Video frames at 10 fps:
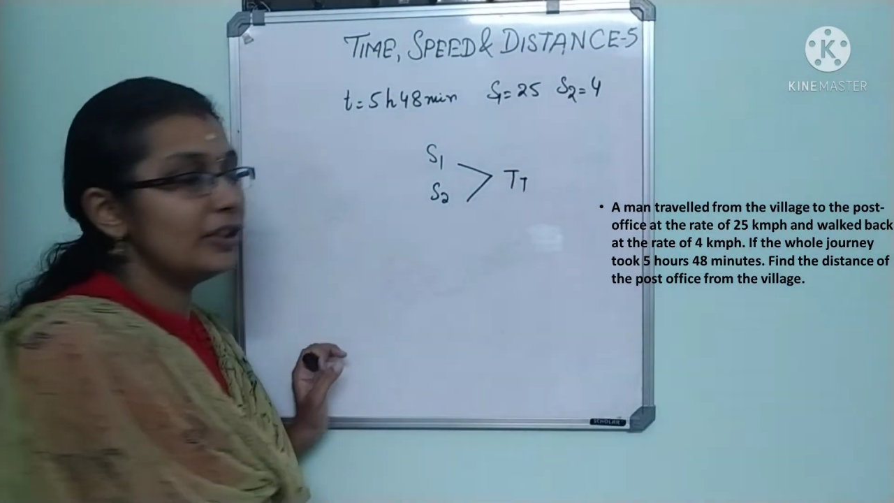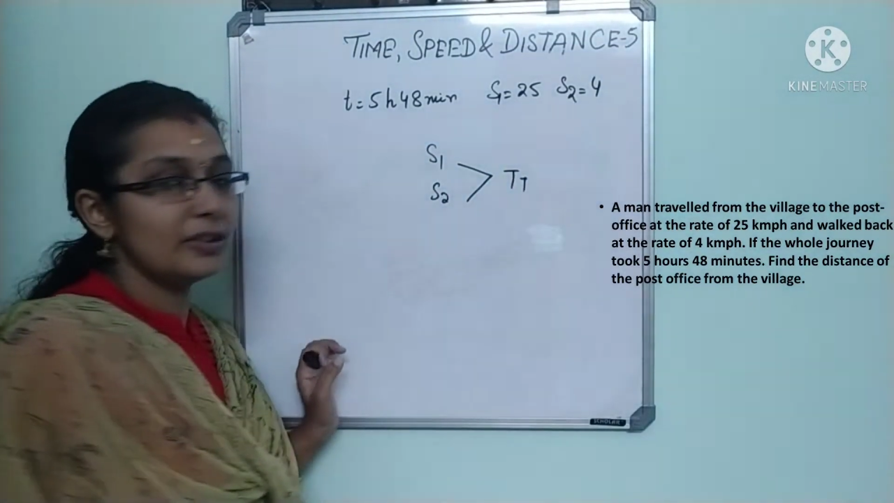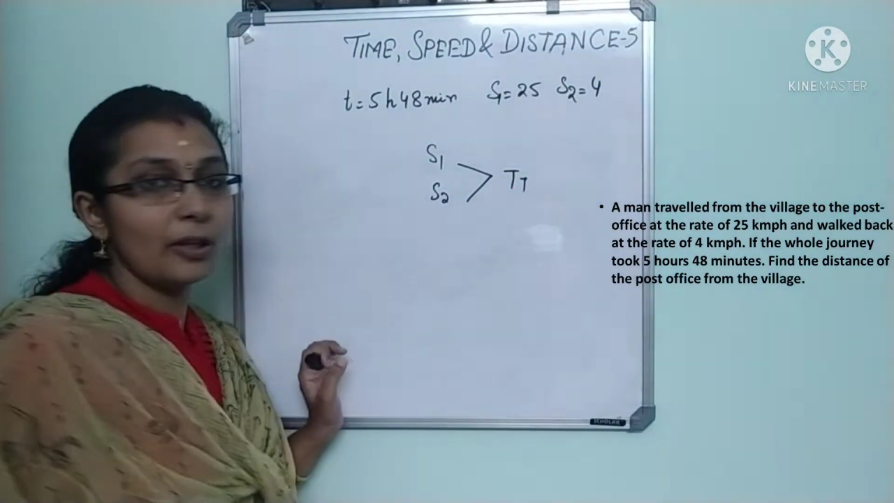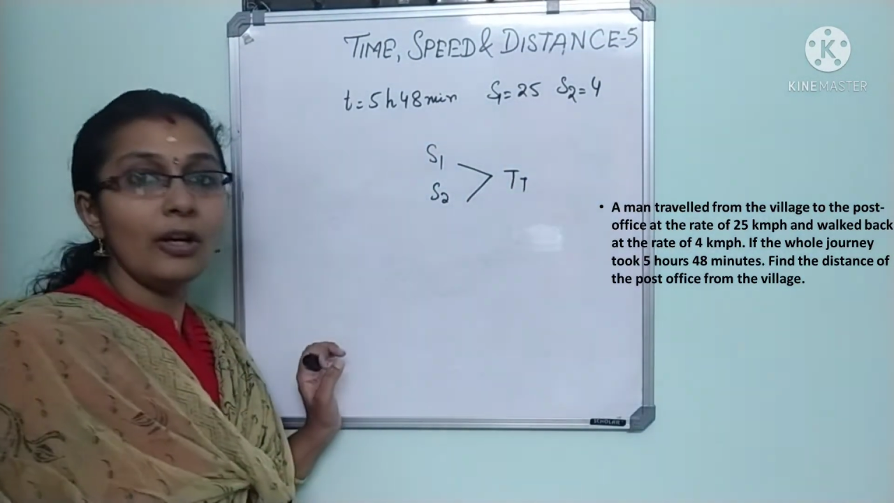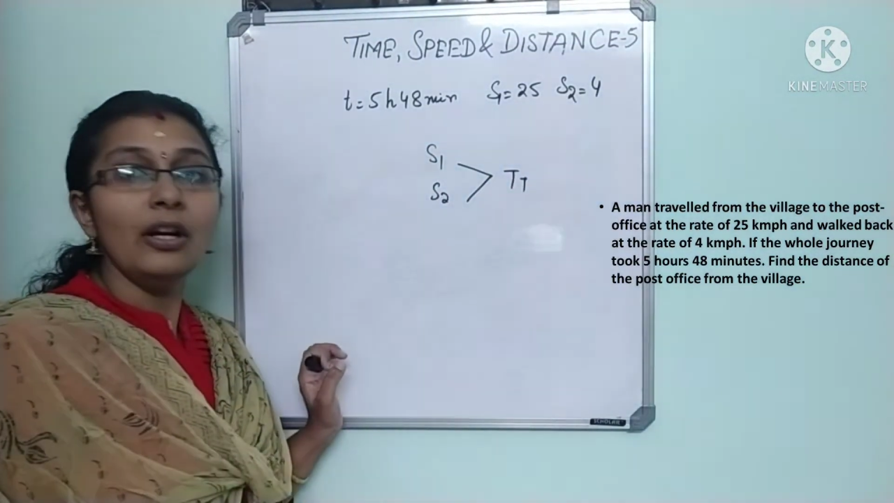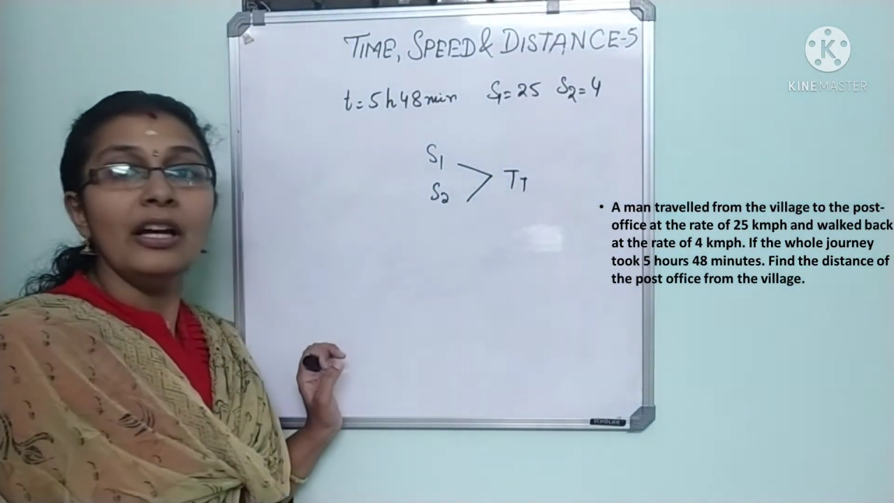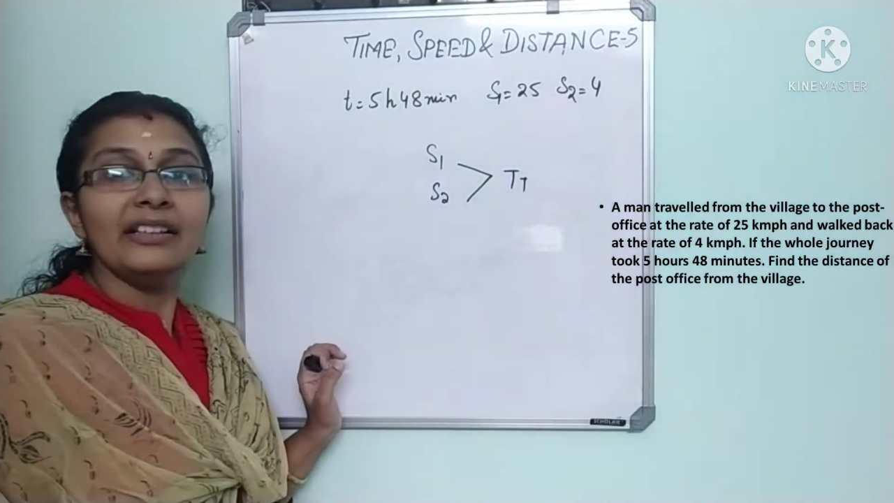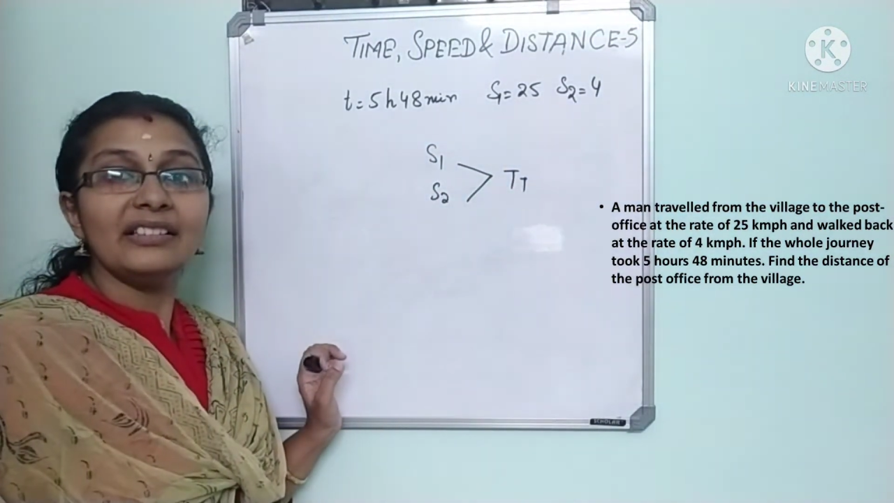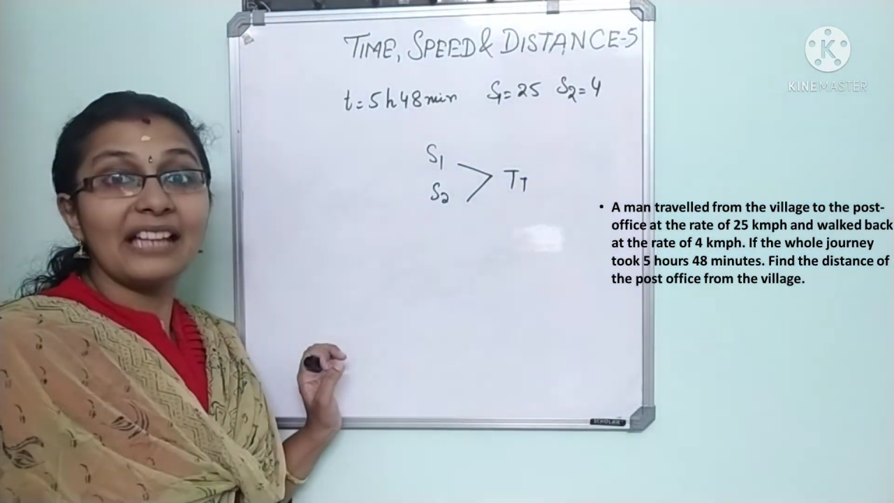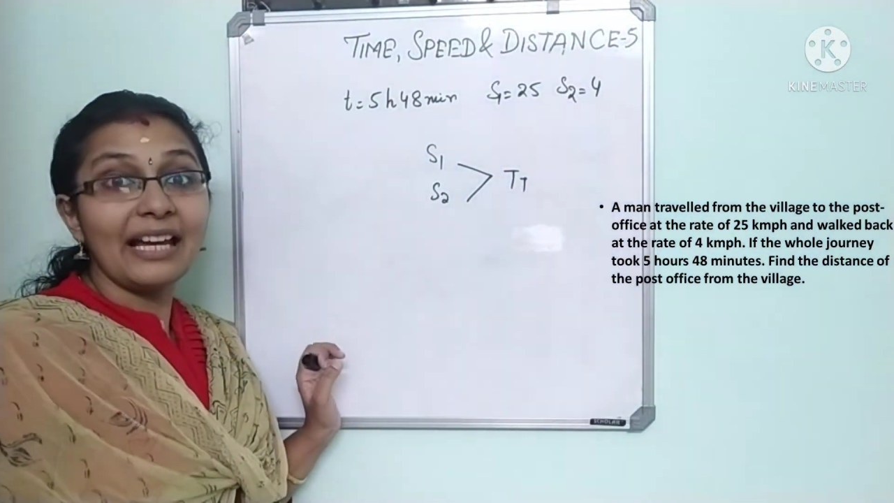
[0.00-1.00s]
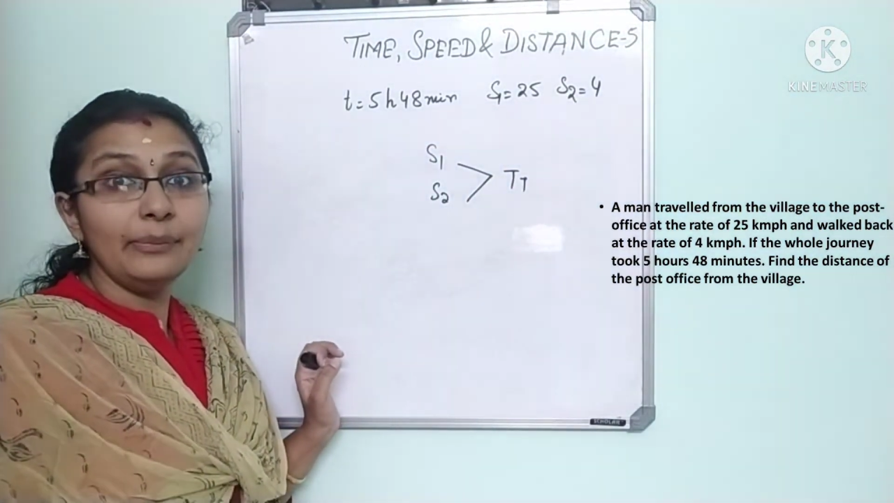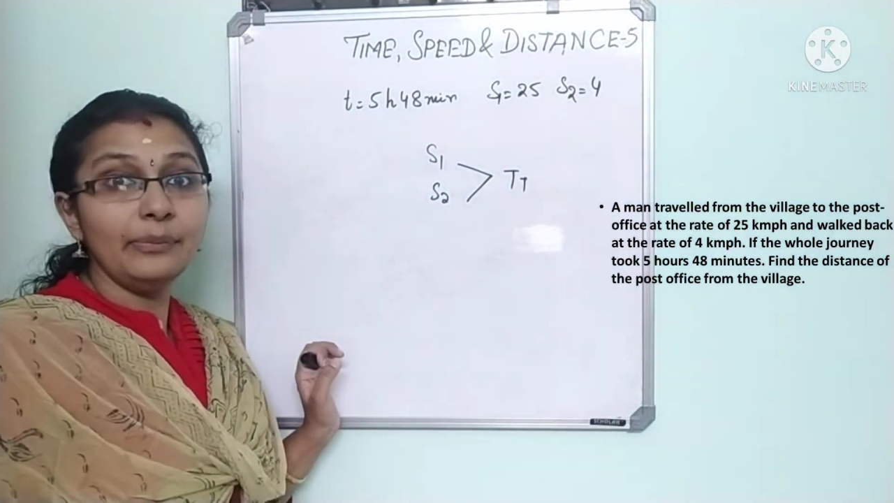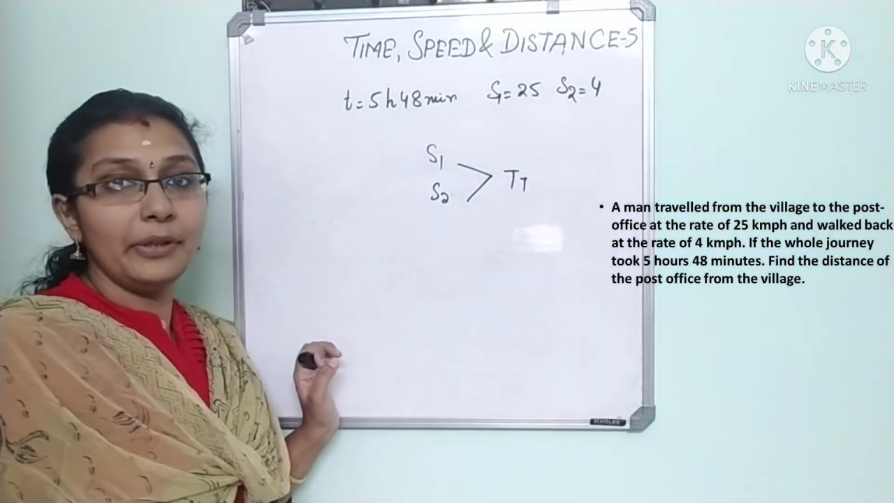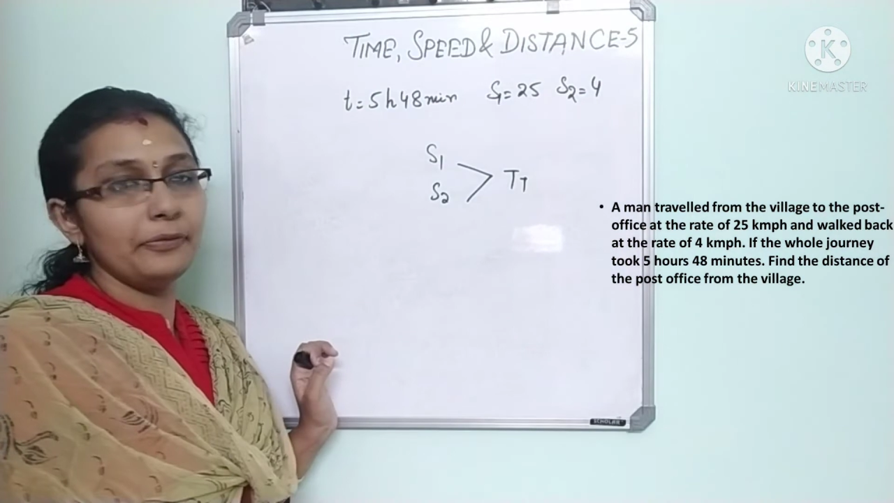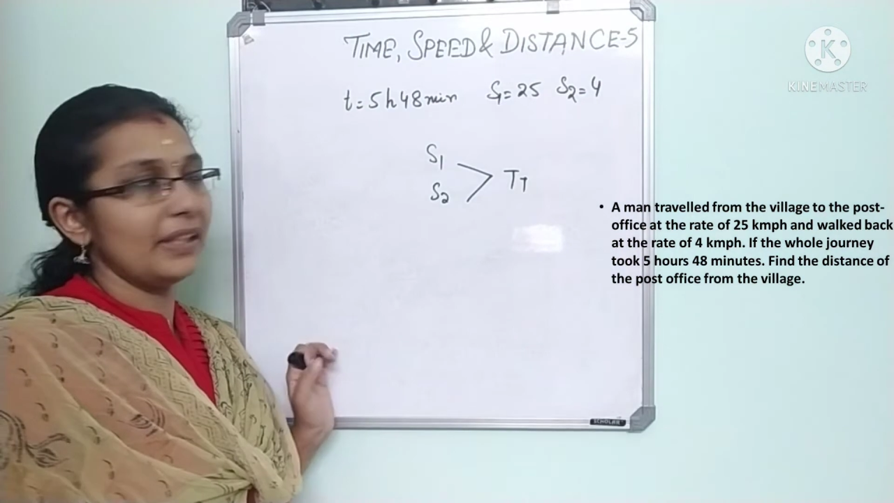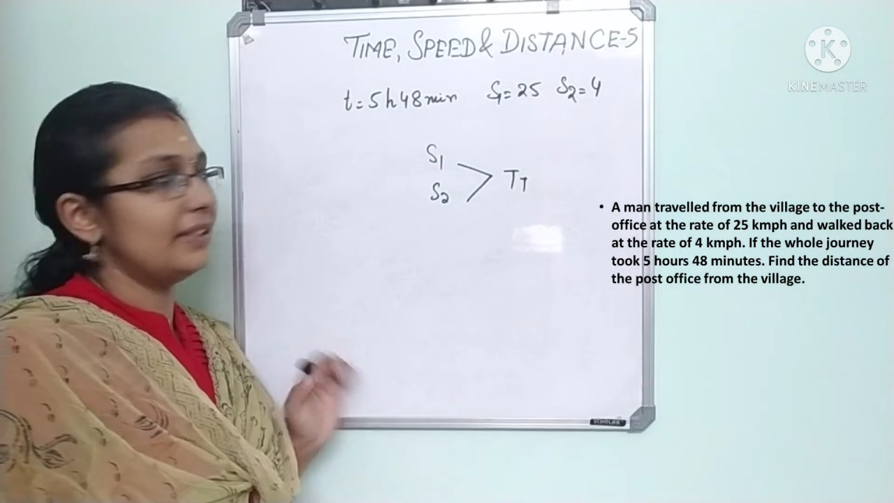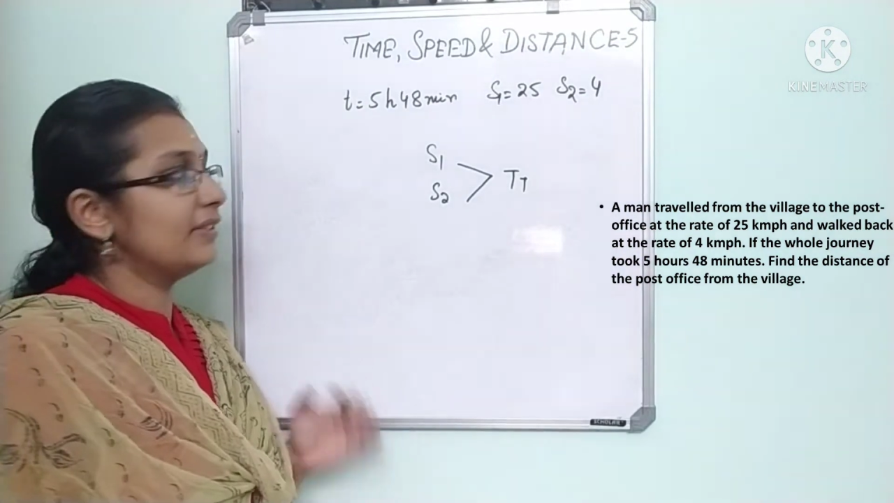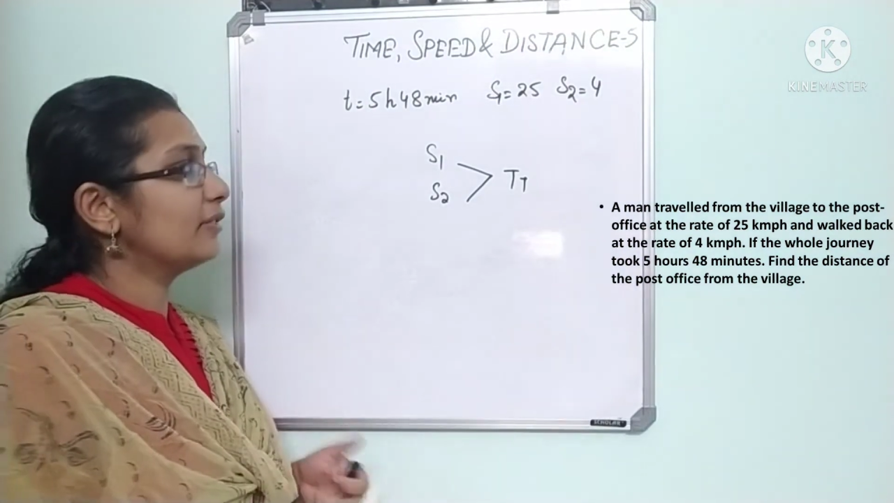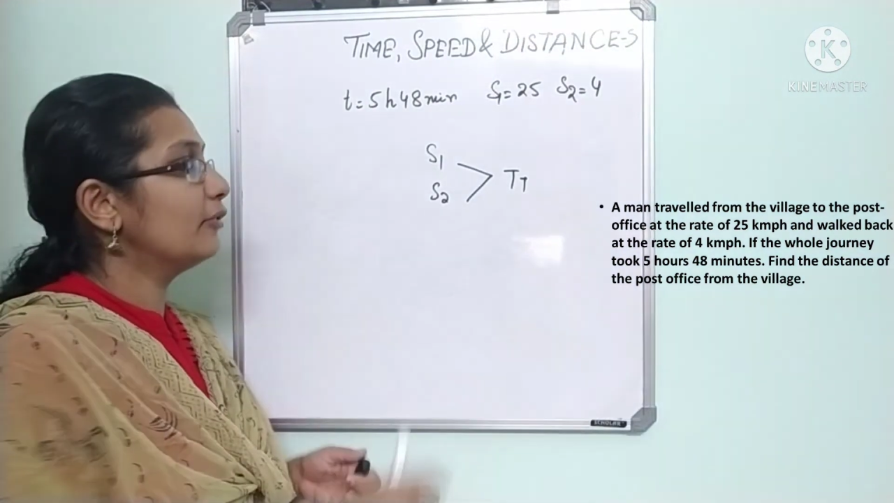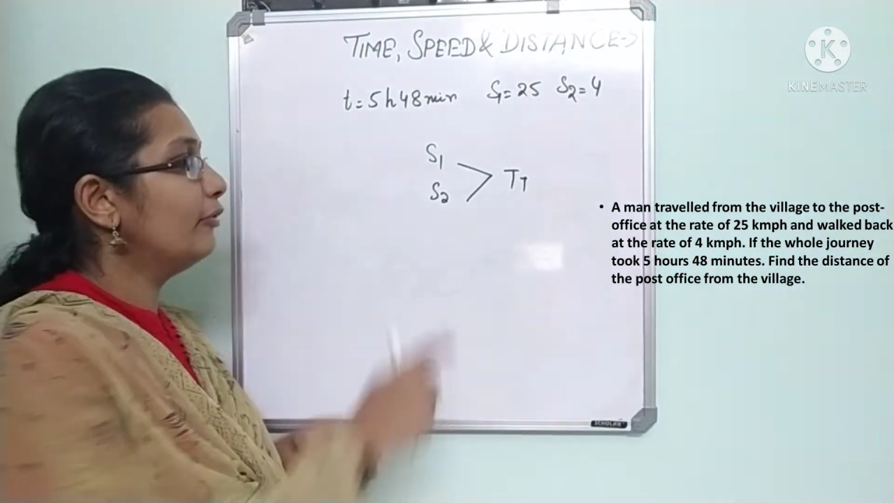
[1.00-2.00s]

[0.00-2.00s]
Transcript: saw time difference.